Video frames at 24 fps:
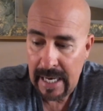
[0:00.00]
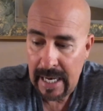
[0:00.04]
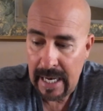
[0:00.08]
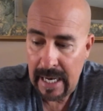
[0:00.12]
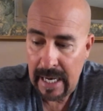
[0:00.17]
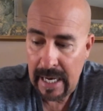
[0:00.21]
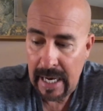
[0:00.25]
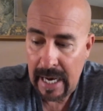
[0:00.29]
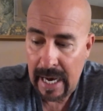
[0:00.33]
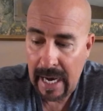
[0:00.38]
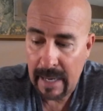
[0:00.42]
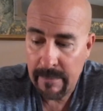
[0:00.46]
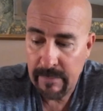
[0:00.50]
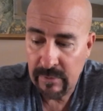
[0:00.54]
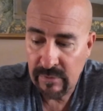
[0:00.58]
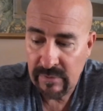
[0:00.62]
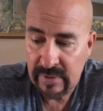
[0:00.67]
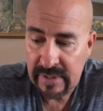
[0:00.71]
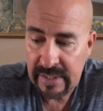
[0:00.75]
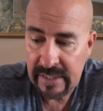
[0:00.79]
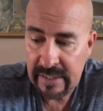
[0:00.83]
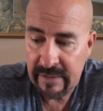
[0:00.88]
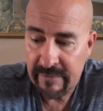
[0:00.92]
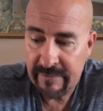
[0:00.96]
I
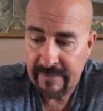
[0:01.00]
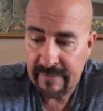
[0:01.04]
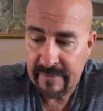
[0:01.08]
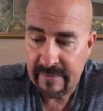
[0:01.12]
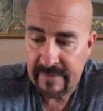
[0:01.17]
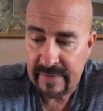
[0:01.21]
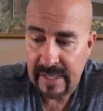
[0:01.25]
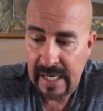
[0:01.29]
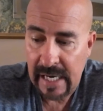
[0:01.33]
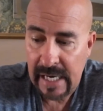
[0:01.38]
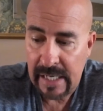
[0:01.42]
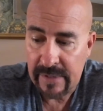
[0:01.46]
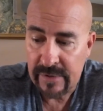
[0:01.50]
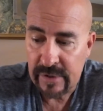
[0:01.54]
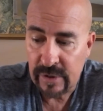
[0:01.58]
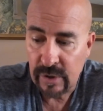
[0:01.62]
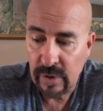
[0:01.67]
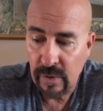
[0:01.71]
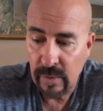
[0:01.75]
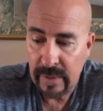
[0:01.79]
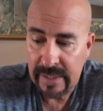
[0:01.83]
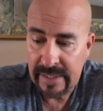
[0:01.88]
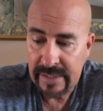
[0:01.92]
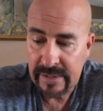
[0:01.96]
believe that they're
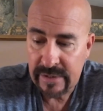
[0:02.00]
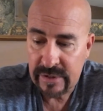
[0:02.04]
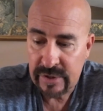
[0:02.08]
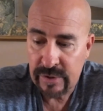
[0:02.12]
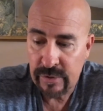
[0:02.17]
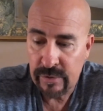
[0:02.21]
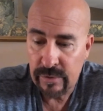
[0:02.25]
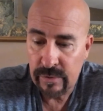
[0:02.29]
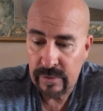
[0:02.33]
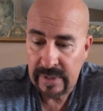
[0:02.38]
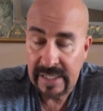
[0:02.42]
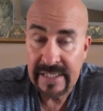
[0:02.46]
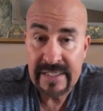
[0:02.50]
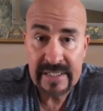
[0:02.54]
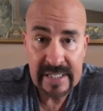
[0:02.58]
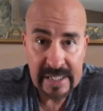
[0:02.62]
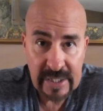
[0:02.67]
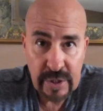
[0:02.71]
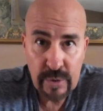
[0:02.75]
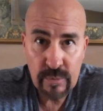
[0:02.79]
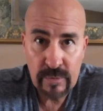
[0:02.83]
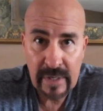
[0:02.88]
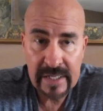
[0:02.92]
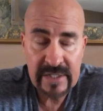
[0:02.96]
going to
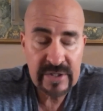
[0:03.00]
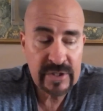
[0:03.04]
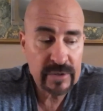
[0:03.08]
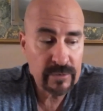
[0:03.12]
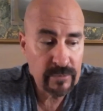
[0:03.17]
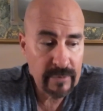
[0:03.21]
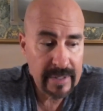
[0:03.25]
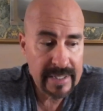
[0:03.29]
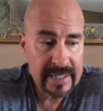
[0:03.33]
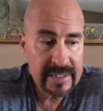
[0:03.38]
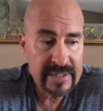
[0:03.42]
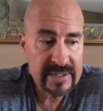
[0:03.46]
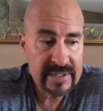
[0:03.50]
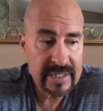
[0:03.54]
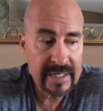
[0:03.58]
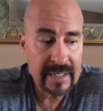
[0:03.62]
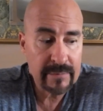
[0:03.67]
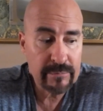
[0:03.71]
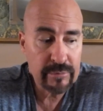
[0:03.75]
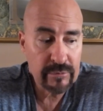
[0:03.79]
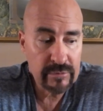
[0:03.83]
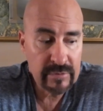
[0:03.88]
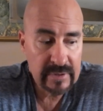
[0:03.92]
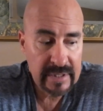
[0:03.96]
continue raising rates, and I
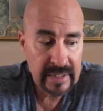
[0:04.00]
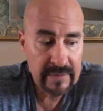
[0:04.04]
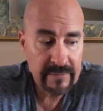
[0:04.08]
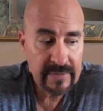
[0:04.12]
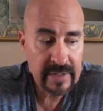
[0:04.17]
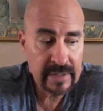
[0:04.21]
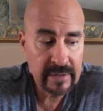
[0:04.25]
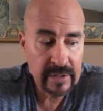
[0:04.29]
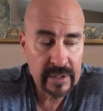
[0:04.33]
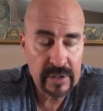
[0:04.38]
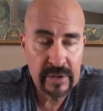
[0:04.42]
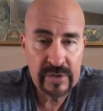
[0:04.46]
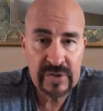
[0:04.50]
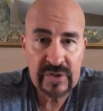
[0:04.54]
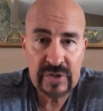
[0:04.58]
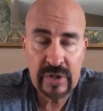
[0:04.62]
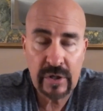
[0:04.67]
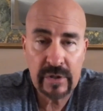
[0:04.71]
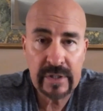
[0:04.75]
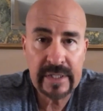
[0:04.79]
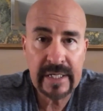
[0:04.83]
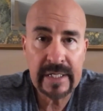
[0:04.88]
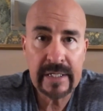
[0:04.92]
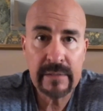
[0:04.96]
believe they're going to
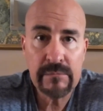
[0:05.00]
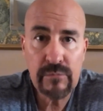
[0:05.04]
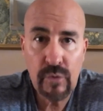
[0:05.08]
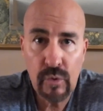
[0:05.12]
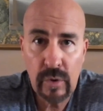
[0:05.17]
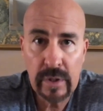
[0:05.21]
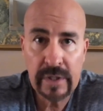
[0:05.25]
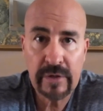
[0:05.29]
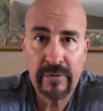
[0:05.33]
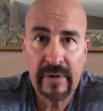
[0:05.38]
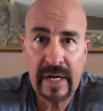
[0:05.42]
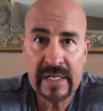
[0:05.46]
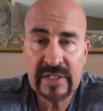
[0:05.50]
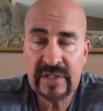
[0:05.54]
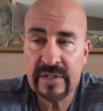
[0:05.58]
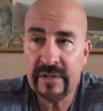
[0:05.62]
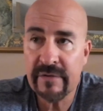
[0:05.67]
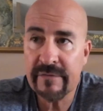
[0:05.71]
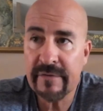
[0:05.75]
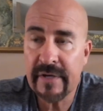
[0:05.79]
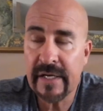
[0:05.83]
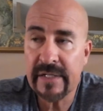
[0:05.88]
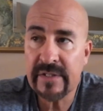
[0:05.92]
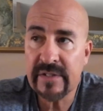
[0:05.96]
start getting more
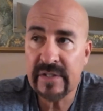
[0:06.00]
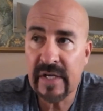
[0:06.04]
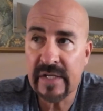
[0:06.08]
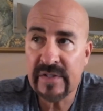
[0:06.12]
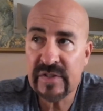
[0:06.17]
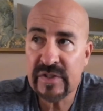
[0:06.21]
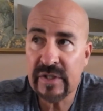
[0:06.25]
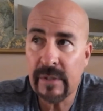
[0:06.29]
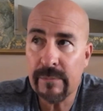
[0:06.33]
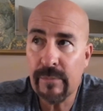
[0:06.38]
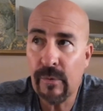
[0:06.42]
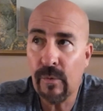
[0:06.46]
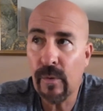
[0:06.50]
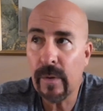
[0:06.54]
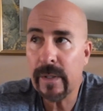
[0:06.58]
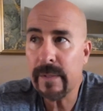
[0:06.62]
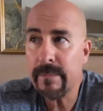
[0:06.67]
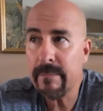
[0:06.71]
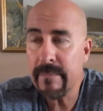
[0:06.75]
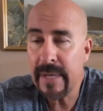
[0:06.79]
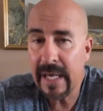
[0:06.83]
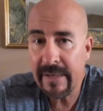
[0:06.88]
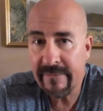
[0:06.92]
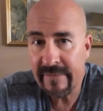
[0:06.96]
aggressive. At some
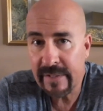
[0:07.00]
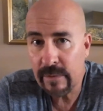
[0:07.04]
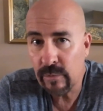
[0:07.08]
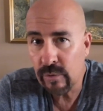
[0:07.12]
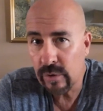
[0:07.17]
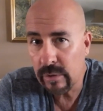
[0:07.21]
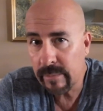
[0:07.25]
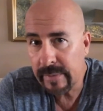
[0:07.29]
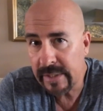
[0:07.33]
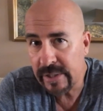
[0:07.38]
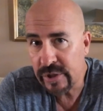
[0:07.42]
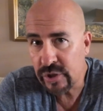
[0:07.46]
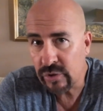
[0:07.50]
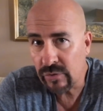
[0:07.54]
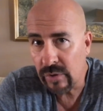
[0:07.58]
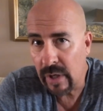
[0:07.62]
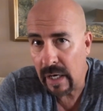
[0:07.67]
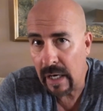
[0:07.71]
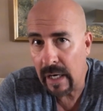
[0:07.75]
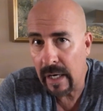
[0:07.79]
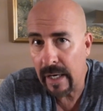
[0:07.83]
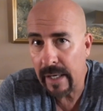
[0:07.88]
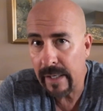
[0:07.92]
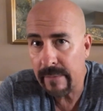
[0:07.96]
point, maybe it will be
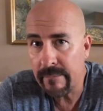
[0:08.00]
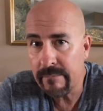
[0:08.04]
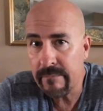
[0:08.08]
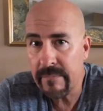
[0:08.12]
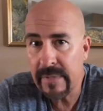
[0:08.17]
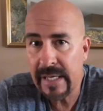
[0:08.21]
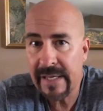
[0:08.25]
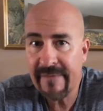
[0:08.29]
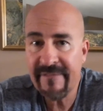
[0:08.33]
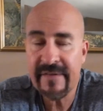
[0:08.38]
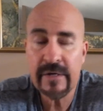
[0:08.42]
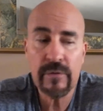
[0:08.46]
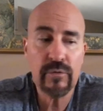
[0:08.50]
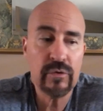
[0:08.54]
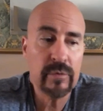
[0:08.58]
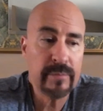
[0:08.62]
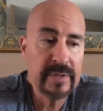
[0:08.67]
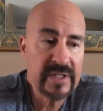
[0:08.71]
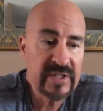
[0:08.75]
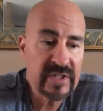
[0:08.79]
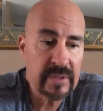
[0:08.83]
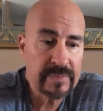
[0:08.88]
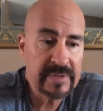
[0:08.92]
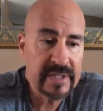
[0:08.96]
July, maybe it will
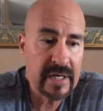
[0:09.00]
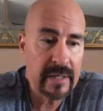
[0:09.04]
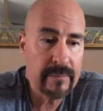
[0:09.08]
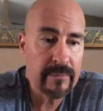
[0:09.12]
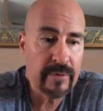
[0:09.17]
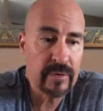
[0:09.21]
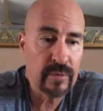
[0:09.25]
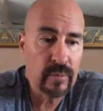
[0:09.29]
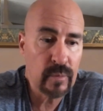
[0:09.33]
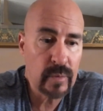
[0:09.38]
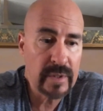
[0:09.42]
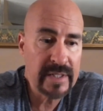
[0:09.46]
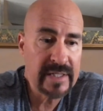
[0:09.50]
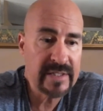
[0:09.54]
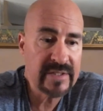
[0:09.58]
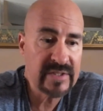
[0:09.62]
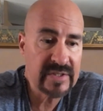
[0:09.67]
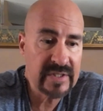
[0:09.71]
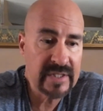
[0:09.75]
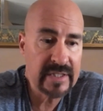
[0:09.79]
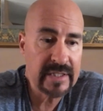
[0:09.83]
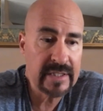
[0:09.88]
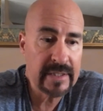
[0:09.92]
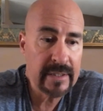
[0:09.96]
be September, we
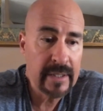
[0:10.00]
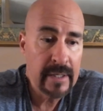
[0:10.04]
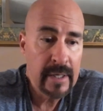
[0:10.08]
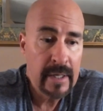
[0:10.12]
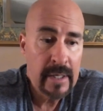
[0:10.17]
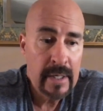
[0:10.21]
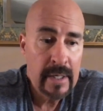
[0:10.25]
see